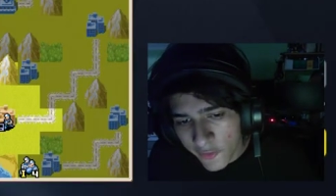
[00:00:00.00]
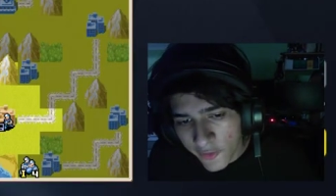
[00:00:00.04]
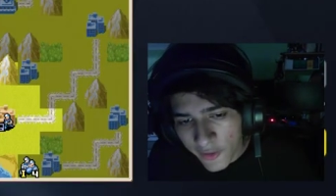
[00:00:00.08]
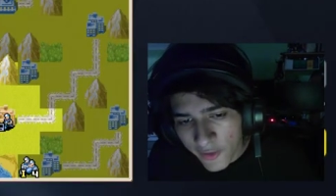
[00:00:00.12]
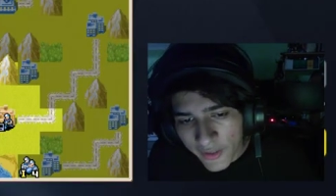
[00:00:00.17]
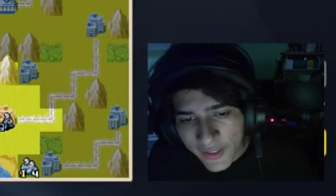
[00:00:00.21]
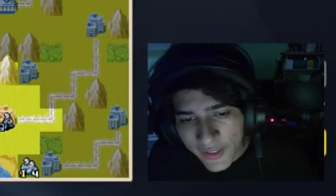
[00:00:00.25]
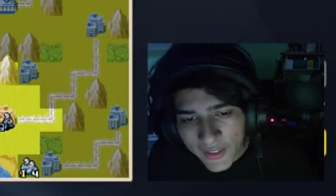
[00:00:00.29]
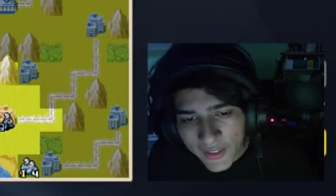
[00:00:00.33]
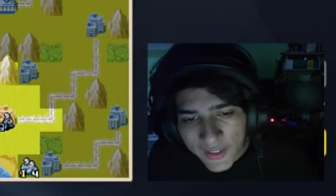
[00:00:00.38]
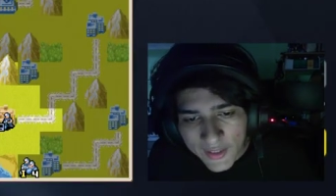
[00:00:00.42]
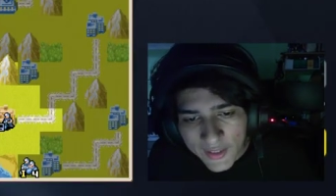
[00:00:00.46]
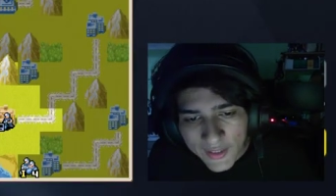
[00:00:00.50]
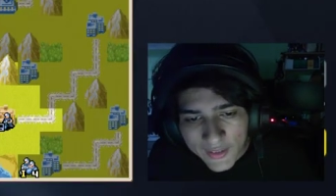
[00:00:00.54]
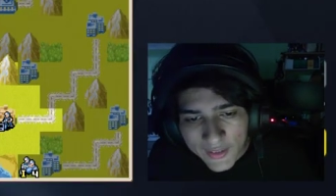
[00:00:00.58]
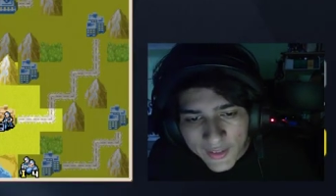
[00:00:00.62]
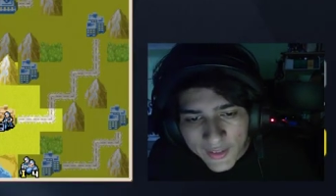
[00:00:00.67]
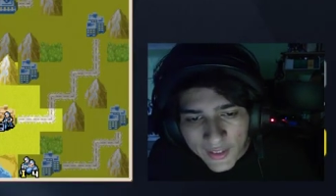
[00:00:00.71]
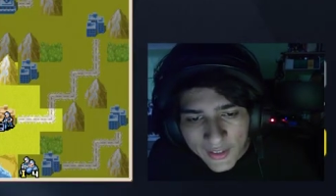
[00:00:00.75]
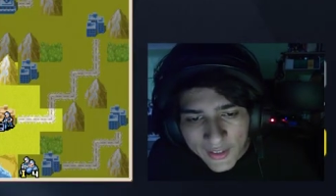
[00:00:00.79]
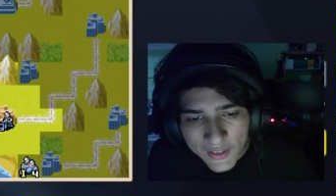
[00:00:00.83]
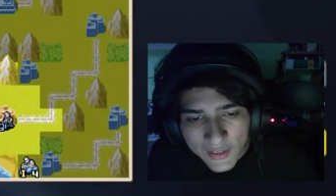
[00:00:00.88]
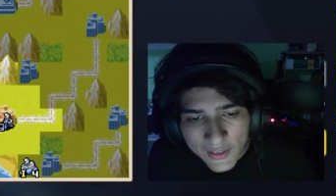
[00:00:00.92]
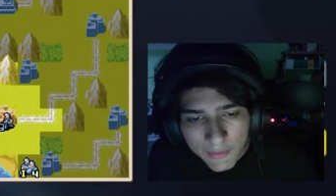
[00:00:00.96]
so he can
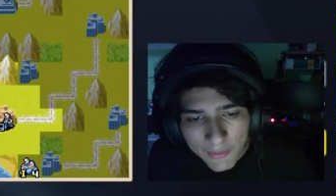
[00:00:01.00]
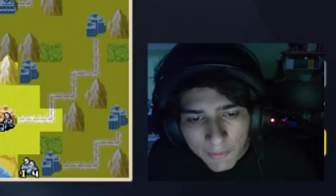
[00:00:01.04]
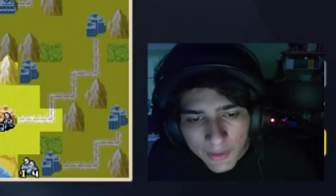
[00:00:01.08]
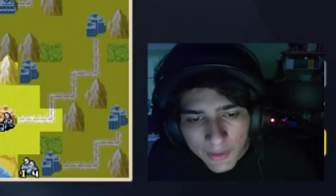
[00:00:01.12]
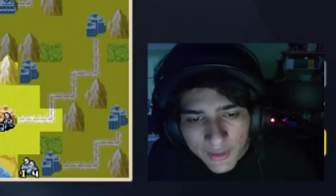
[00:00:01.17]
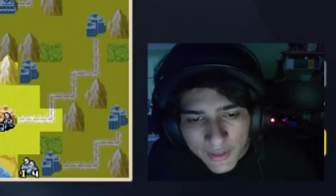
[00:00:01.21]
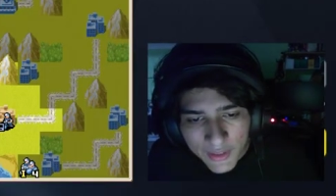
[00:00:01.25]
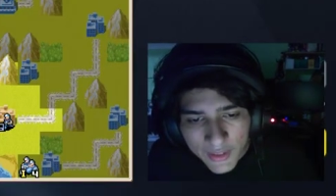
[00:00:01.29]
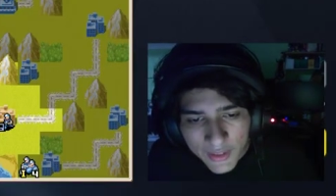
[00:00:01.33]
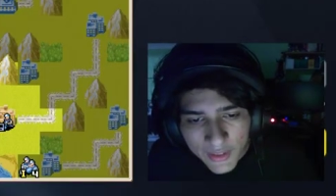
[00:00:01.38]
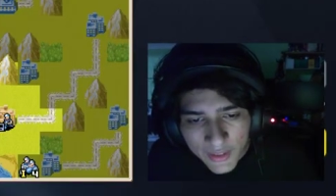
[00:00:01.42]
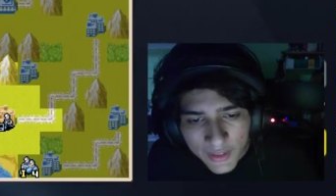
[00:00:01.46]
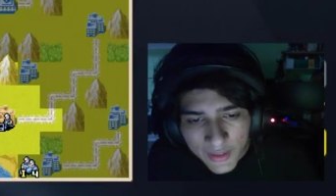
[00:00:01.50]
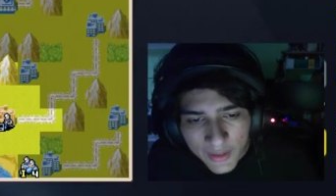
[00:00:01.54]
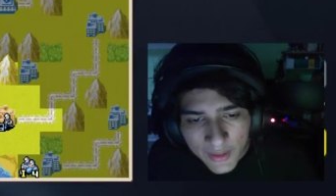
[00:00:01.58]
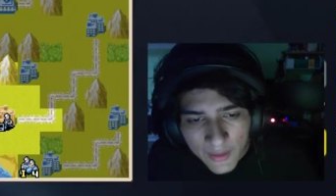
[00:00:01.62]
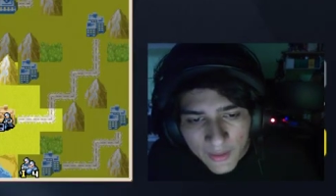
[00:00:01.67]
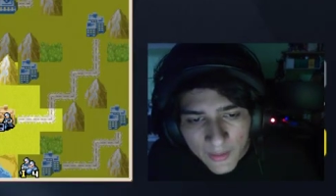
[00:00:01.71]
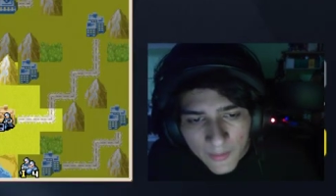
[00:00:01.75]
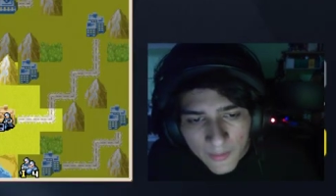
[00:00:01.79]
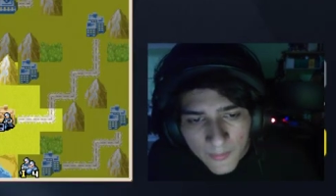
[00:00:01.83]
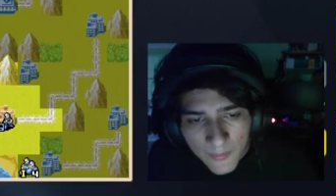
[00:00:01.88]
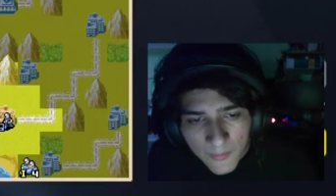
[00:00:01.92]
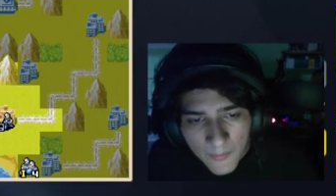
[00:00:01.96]
attack it with
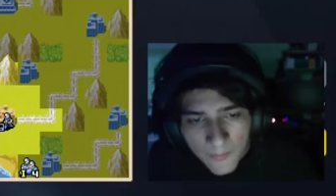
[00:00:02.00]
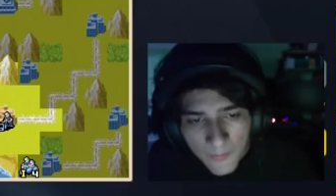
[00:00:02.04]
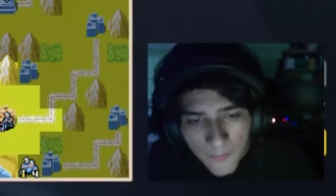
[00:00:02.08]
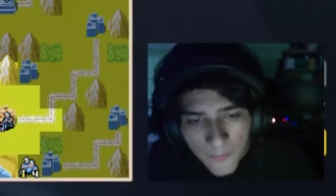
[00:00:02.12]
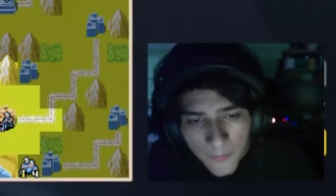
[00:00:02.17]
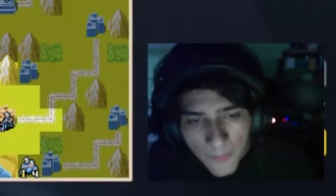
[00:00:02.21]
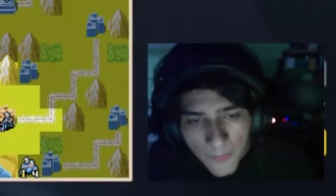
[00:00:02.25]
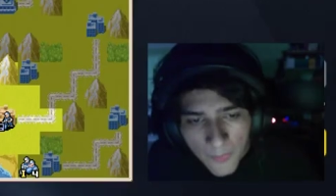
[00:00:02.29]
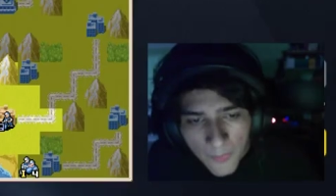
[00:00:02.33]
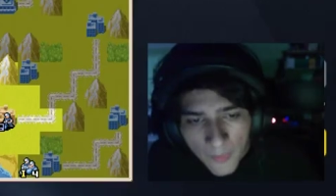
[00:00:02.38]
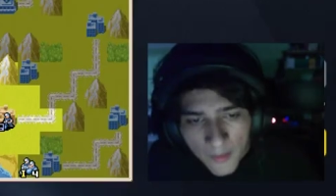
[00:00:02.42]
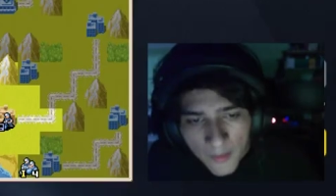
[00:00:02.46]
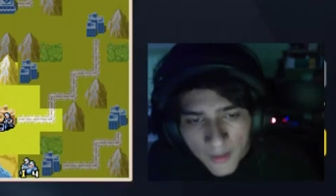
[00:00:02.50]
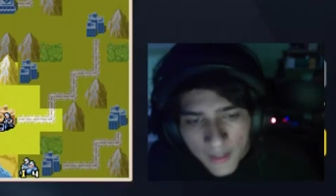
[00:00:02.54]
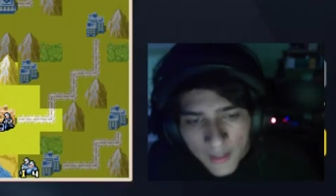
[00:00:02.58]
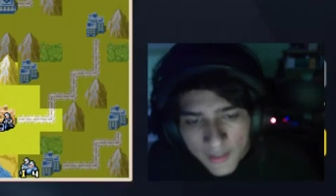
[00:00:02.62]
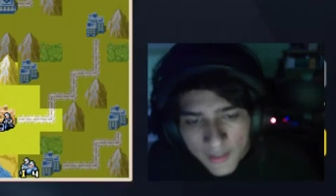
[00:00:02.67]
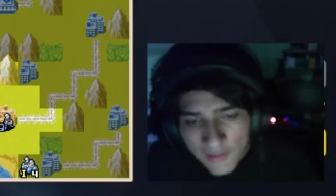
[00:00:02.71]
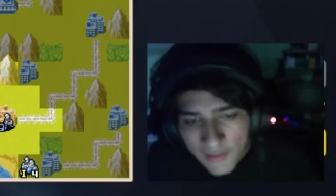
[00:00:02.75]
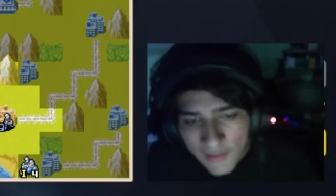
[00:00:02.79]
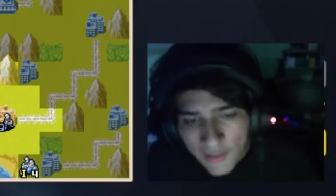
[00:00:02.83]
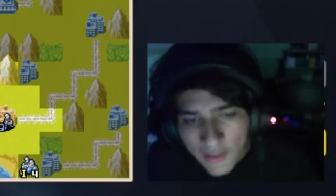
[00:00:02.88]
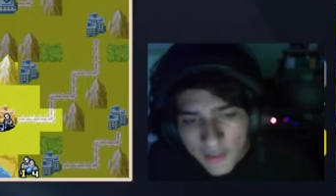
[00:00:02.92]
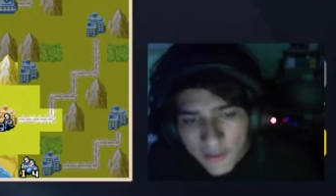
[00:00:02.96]
the
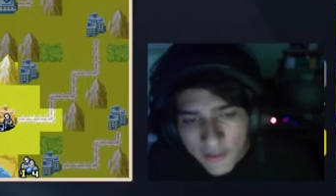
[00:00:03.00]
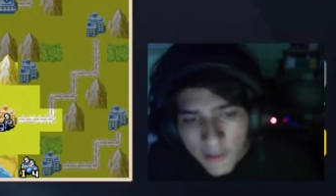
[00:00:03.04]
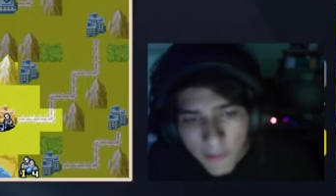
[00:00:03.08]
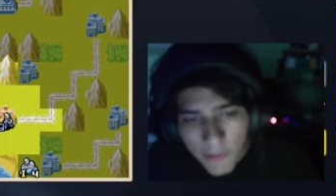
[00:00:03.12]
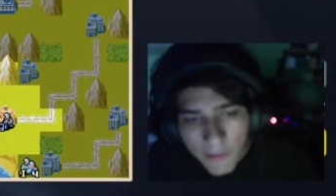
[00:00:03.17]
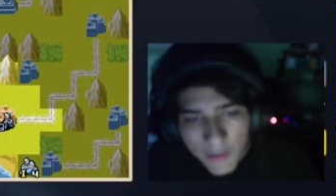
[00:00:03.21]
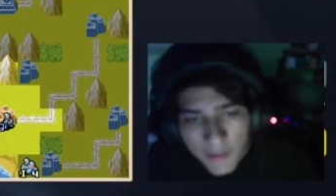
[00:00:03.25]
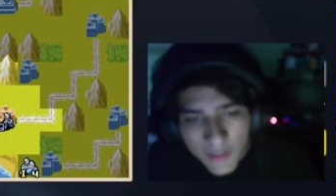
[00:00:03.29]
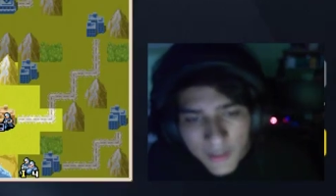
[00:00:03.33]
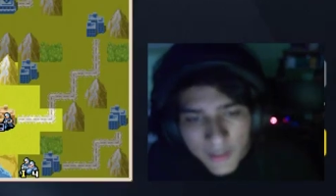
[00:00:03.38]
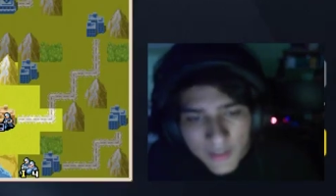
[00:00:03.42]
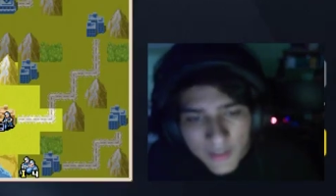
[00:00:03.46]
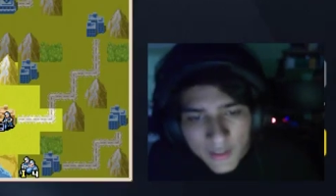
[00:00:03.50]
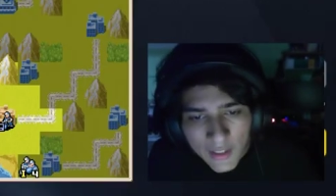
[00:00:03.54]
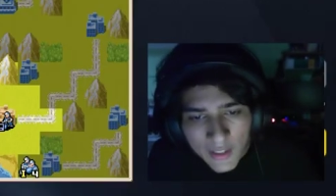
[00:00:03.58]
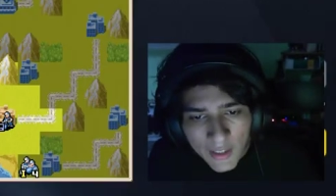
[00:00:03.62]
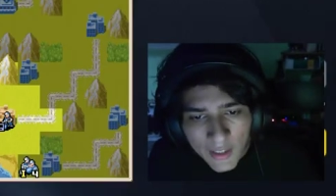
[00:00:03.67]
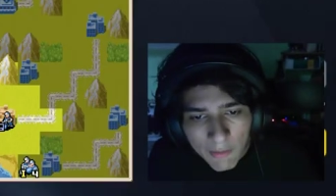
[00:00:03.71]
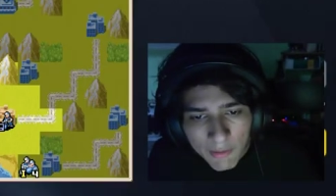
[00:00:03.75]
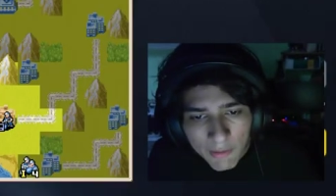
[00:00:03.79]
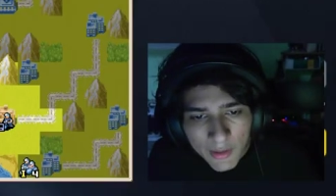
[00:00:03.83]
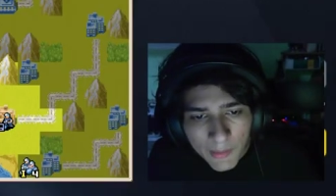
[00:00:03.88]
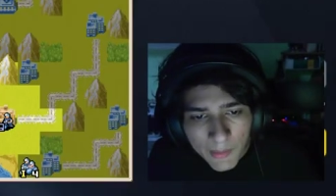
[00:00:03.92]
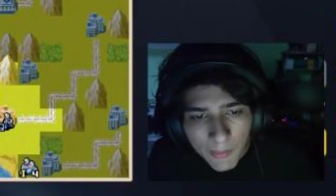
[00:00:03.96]
artillery over here
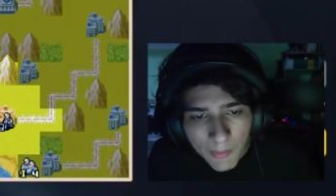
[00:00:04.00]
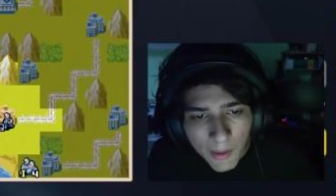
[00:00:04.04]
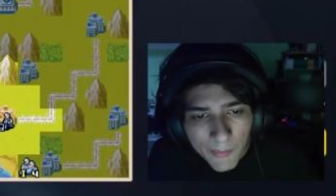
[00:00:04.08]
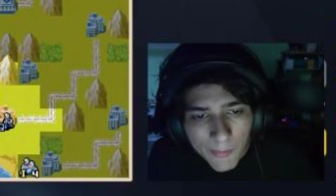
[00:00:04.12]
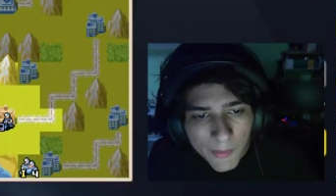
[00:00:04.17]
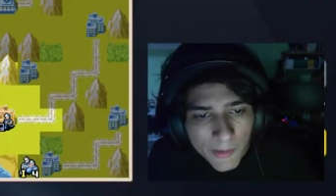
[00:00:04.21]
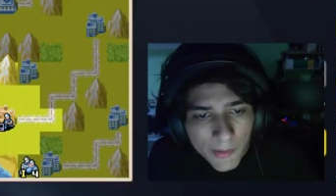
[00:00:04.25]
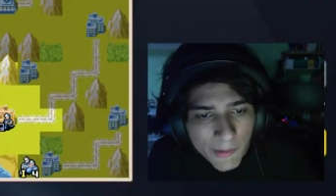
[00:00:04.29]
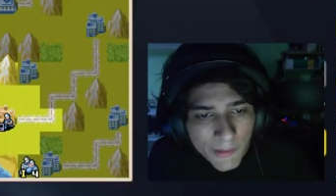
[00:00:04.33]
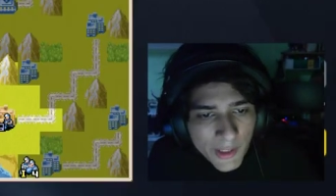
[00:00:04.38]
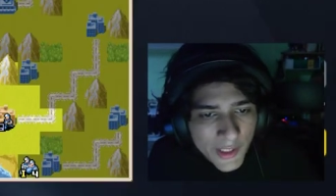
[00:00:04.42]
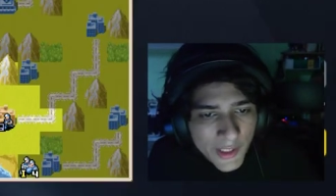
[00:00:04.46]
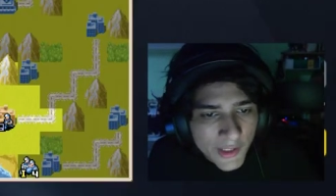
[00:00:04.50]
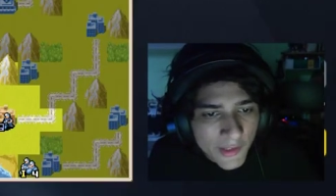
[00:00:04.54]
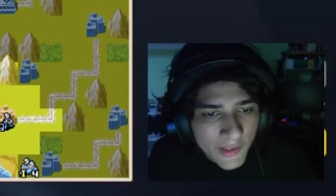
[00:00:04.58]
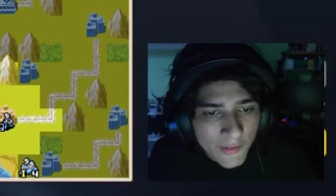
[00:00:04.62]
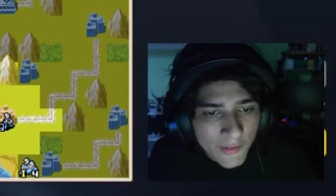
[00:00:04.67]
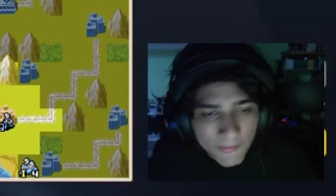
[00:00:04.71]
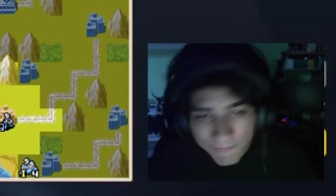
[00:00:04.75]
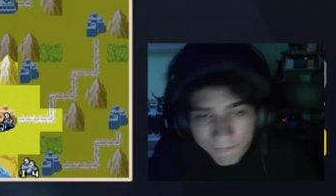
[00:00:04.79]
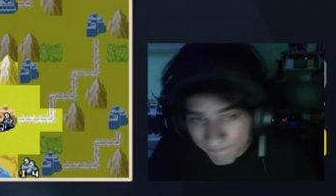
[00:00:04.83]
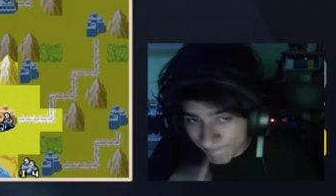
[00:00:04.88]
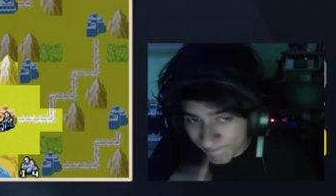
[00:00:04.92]
and with the bomber over here.